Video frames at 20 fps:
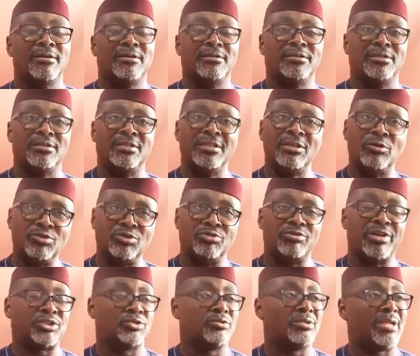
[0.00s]
the new
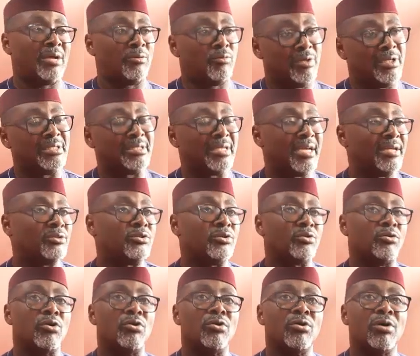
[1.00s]
direction that we intend to
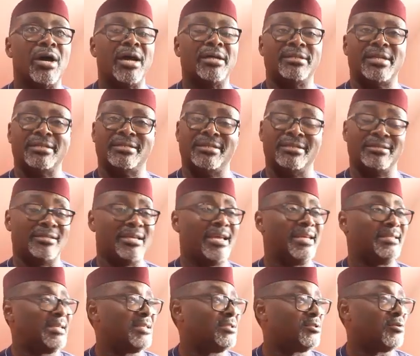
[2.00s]
go. And that is the
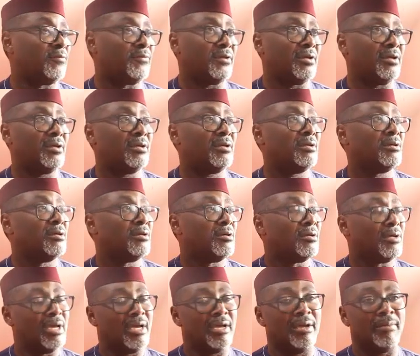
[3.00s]
essence of
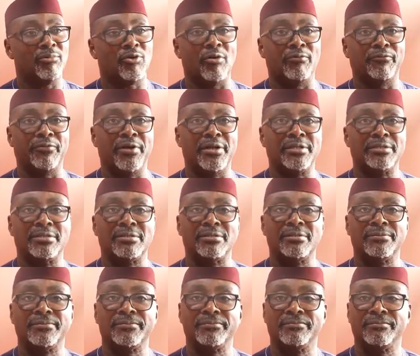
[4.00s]
the conference.
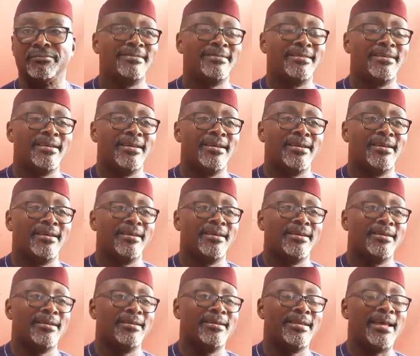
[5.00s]

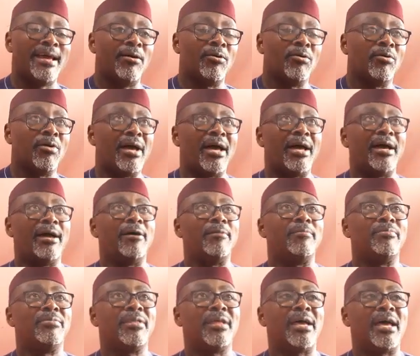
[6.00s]
Now,
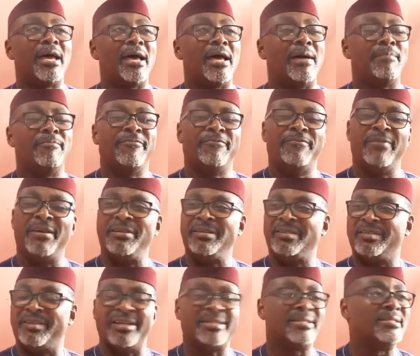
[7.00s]
I'm very
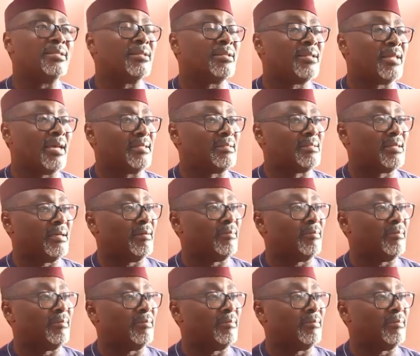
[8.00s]
certain that